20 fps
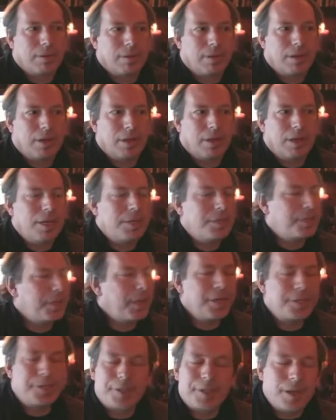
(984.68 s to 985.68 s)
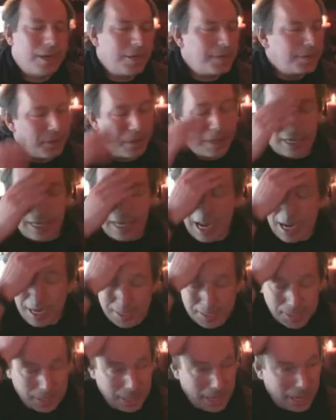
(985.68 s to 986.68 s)
It's
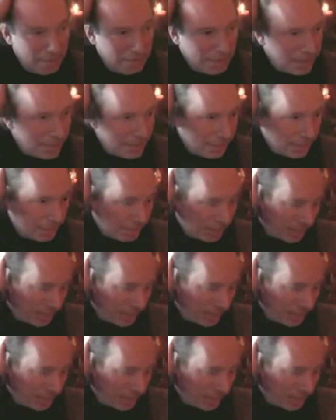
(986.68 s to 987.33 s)
yes. I mean,